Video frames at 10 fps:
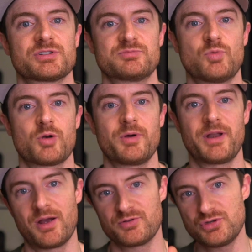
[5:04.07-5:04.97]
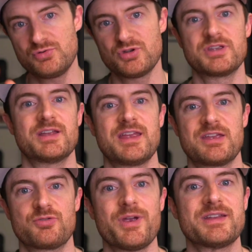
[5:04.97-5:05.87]
more about how you could get a
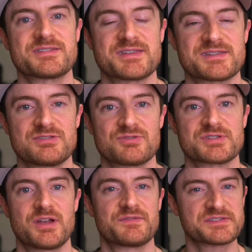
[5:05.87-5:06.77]
great assistant yourself,